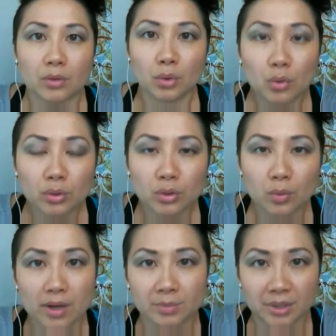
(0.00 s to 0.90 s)
who
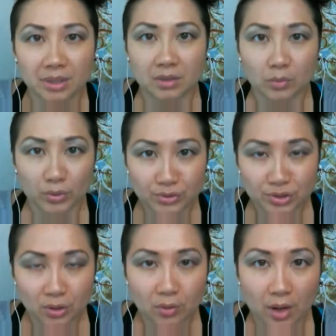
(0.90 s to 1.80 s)
you want to be when
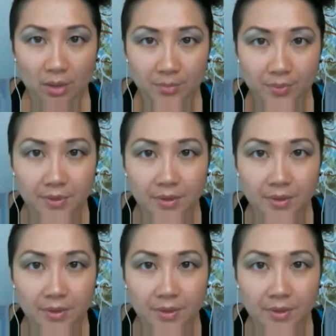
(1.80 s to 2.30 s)
you show up.